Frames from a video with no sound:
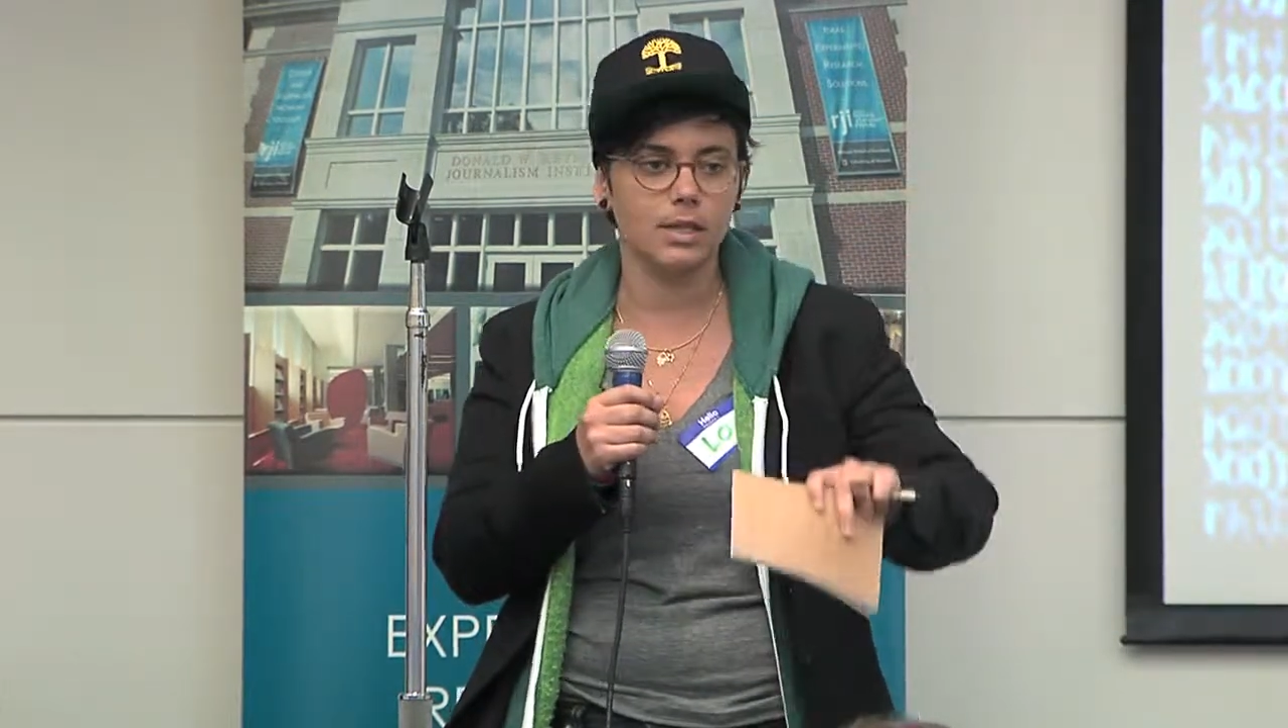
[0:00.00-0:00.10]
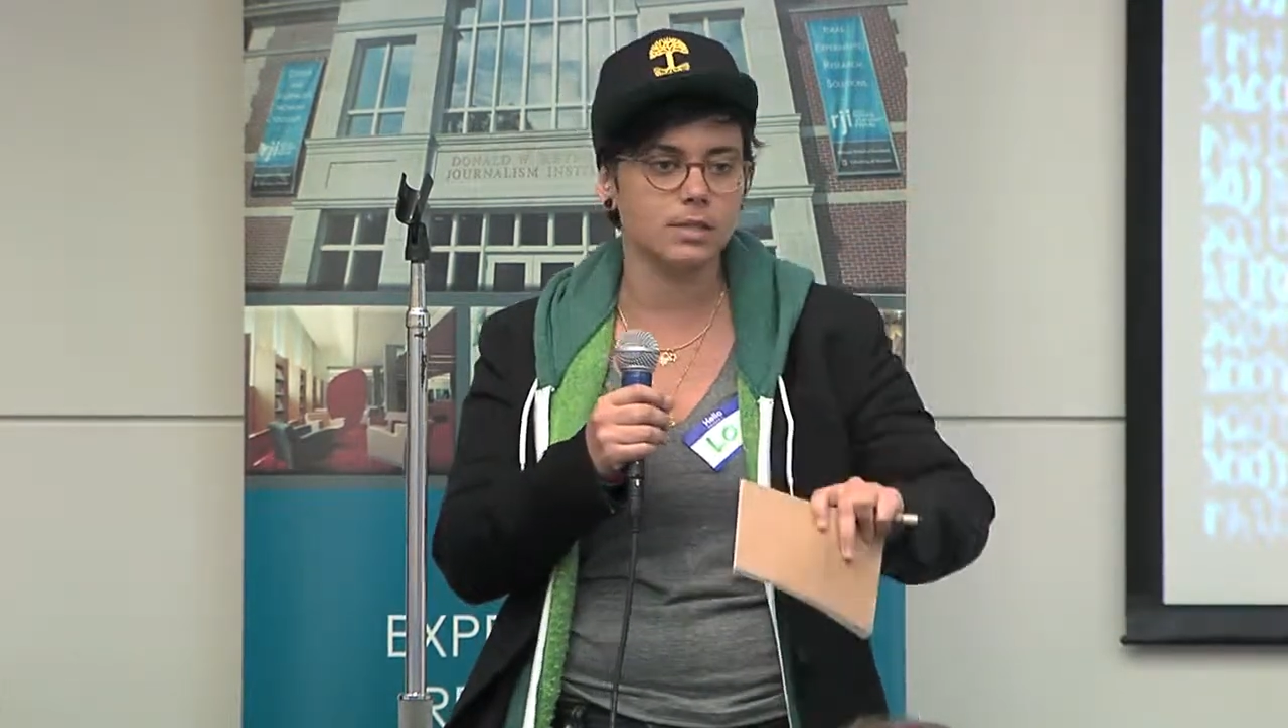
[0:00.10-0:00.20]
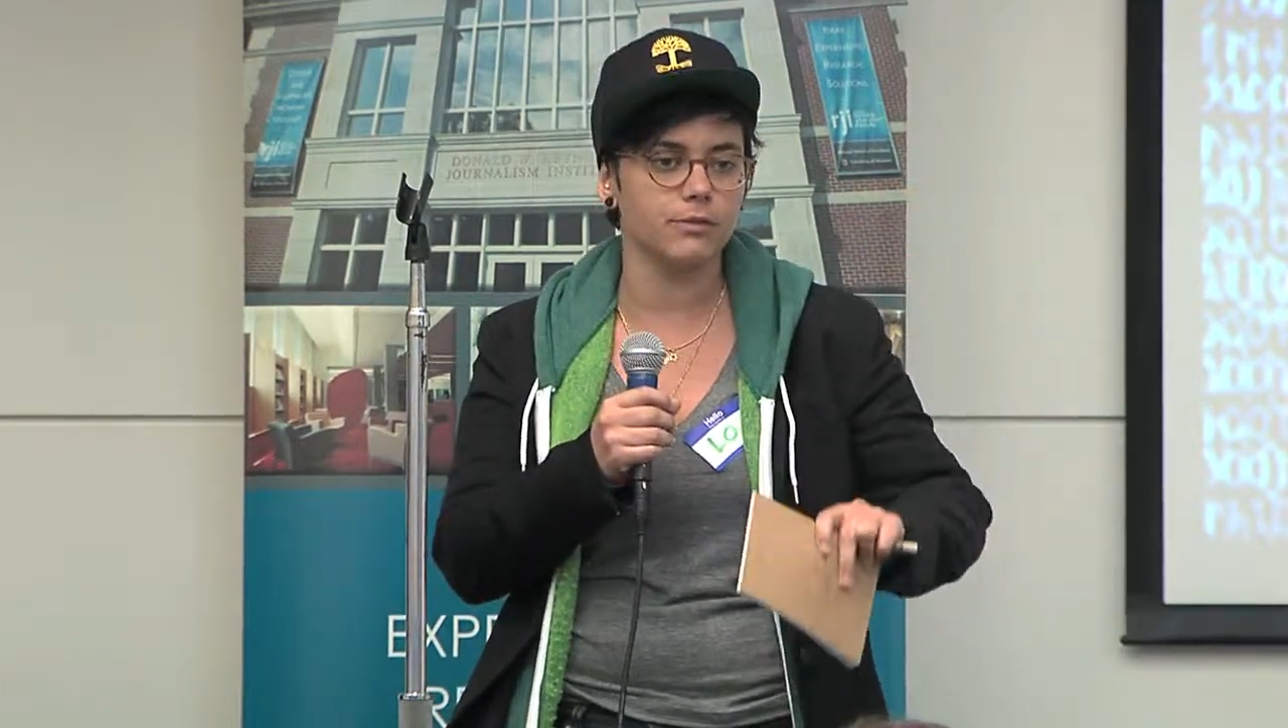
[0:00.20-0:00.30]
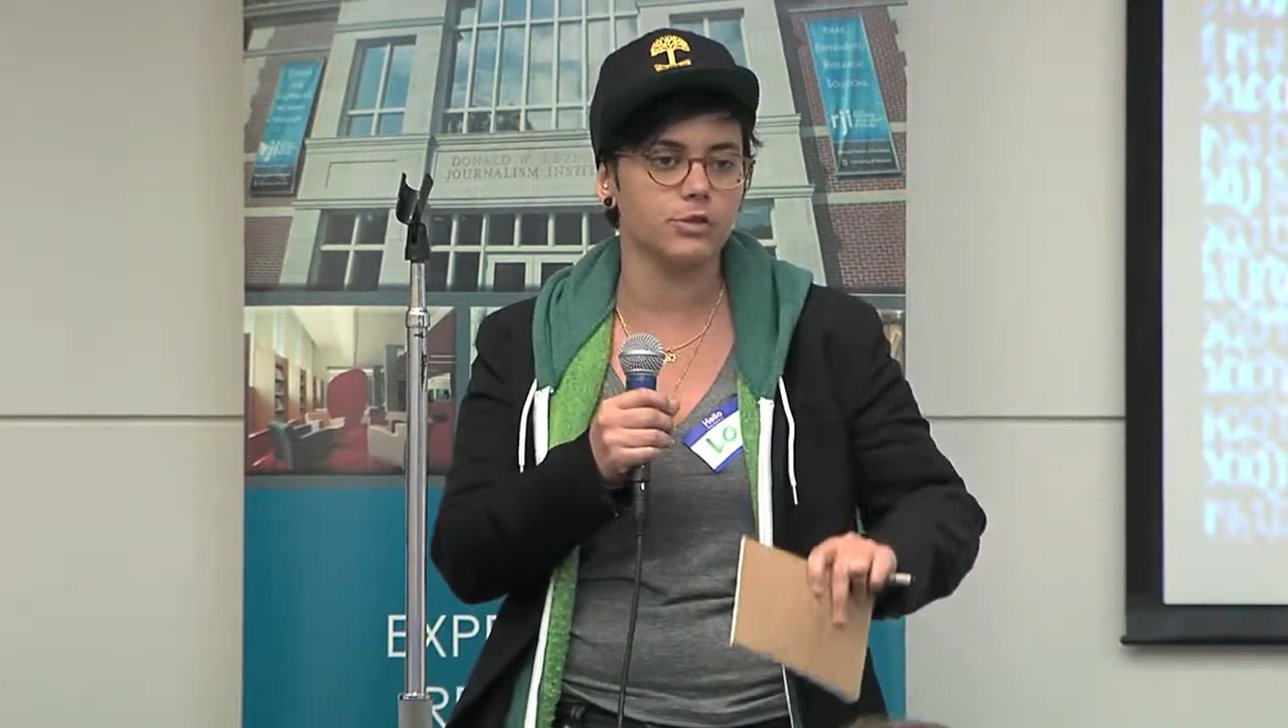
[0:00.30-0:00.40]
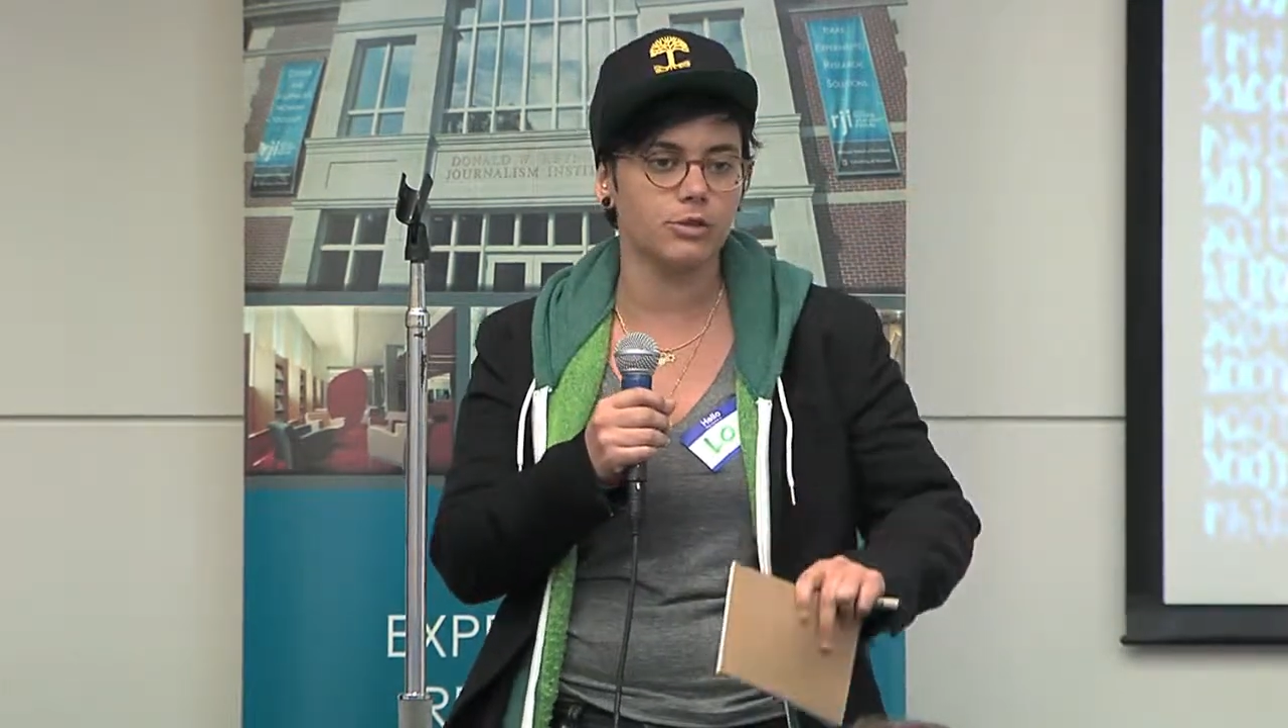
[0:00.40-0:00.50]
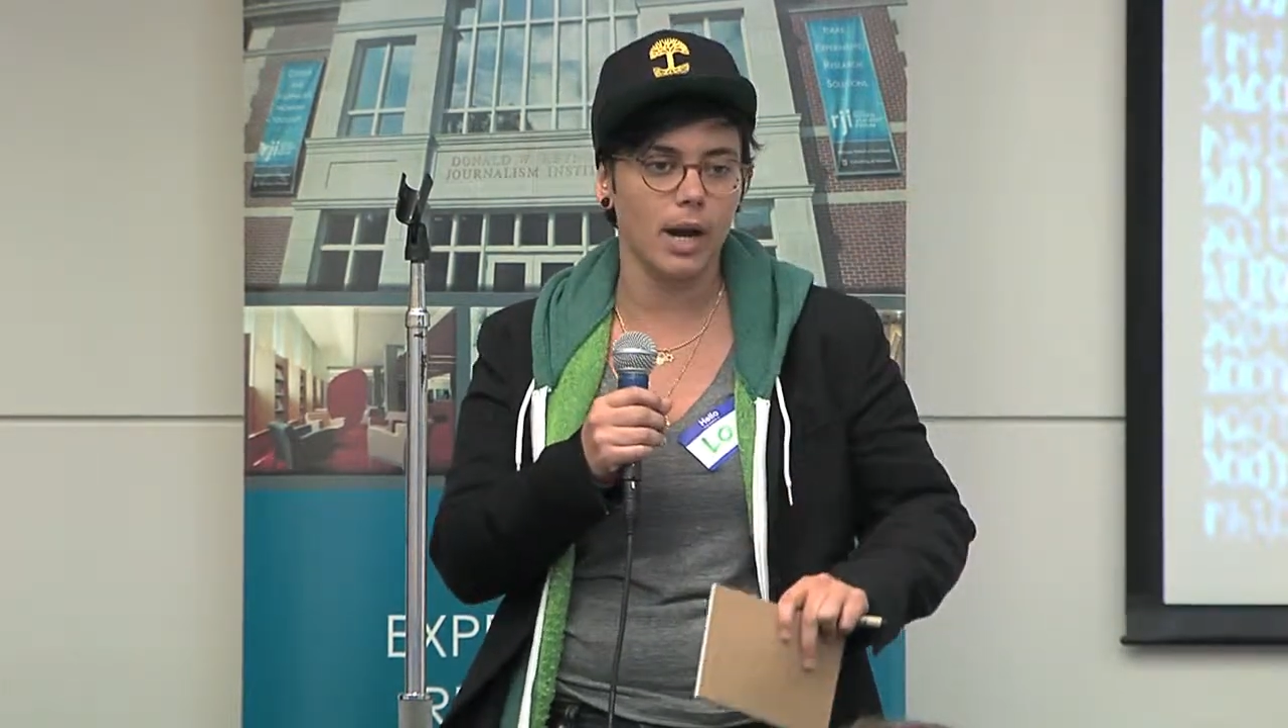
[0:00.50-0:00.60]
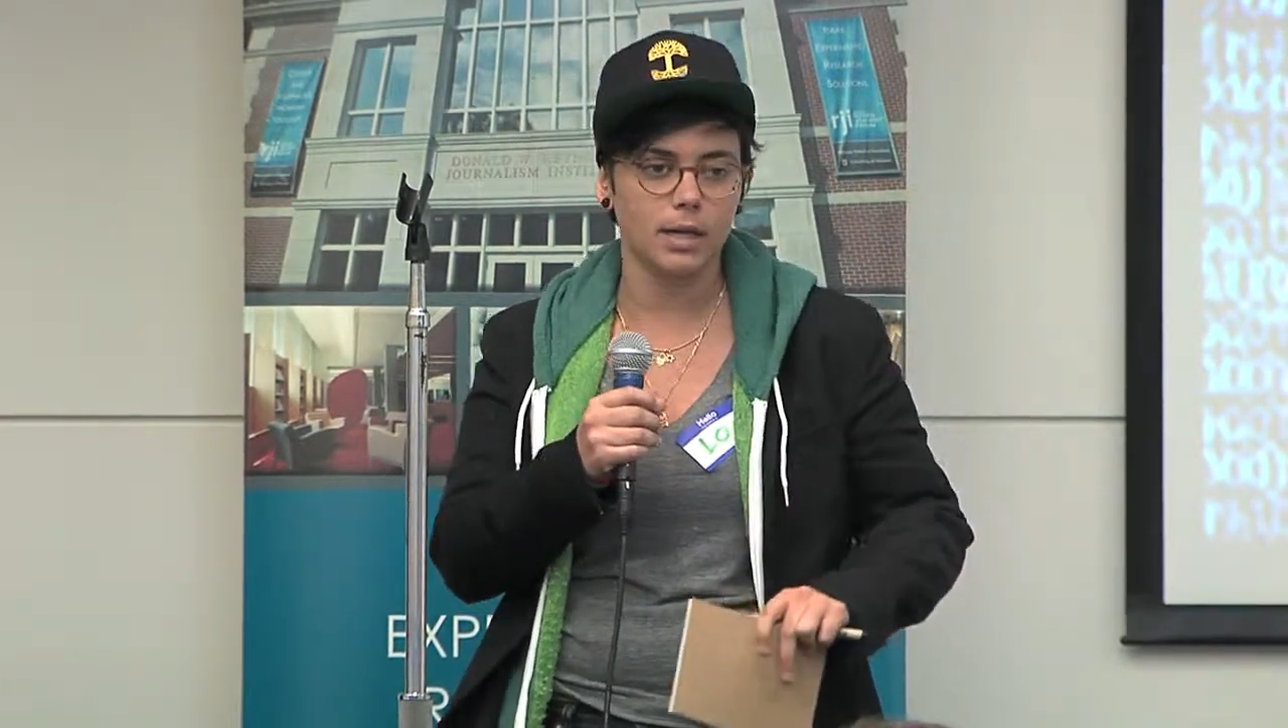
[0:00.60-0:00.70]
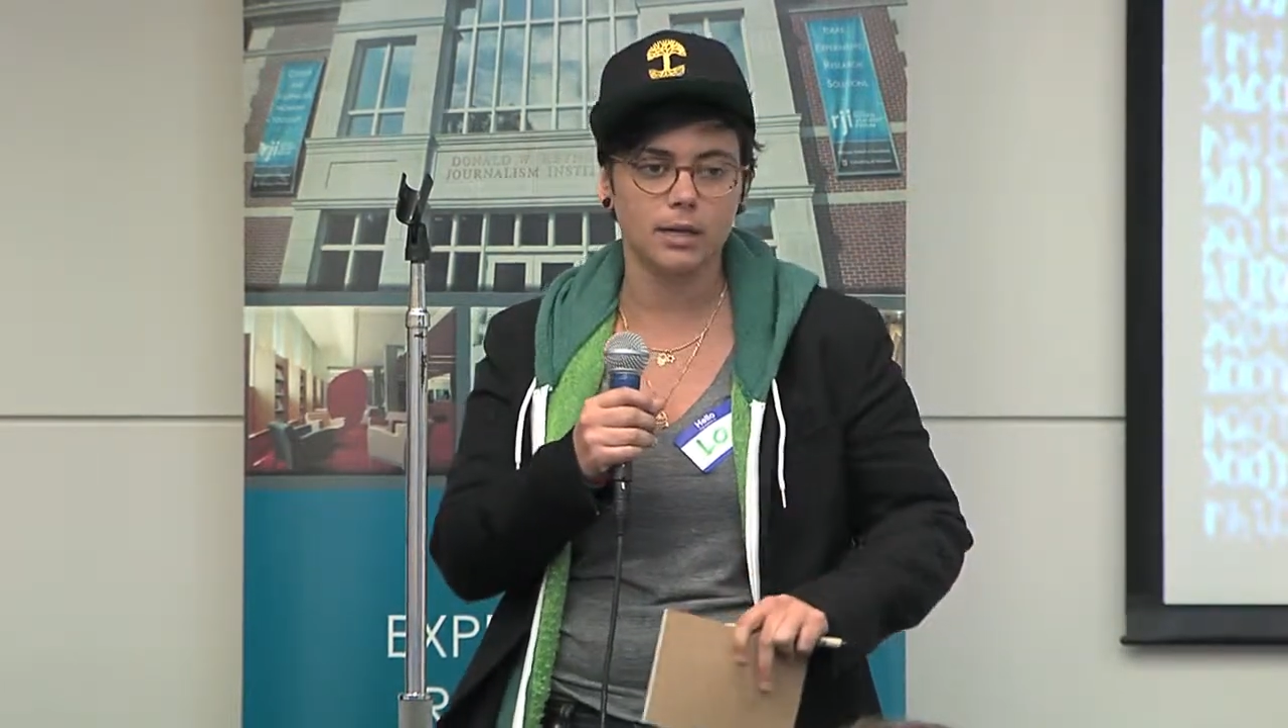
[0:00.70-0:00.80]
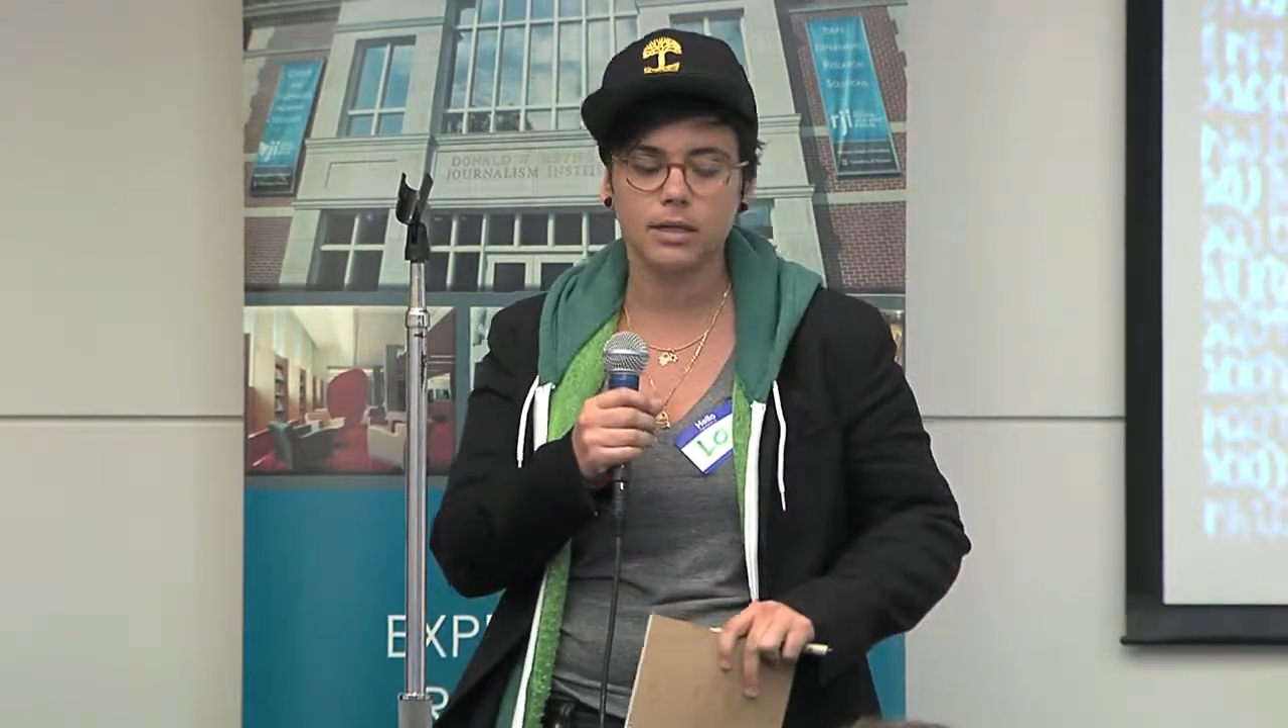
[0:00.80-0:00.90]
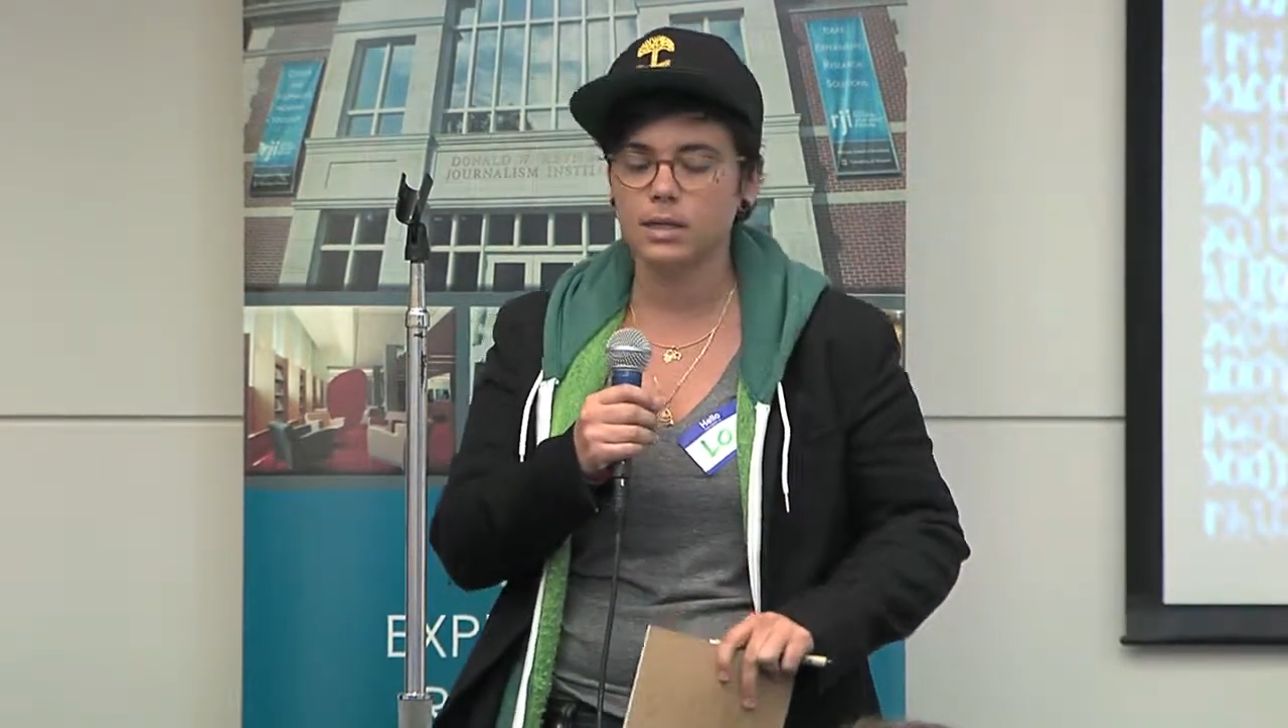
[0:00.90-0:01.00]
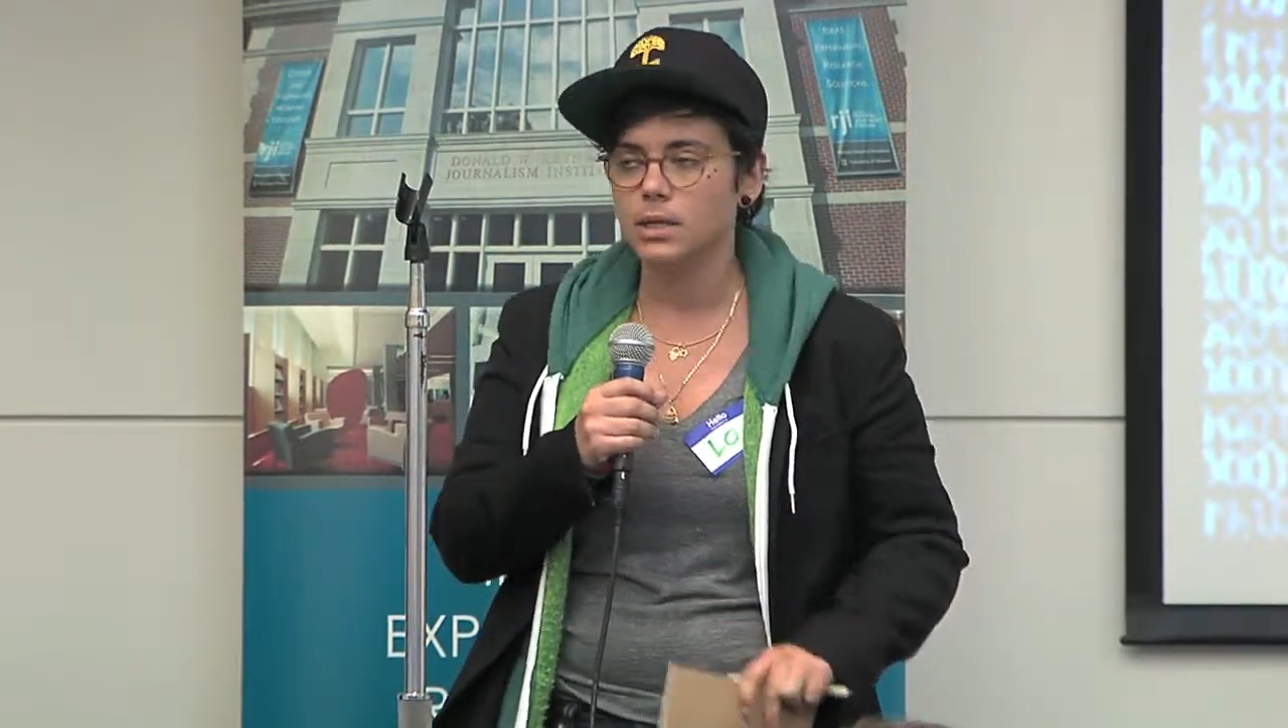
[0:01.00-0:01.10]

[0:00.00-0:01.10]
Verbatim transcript: list of tracks.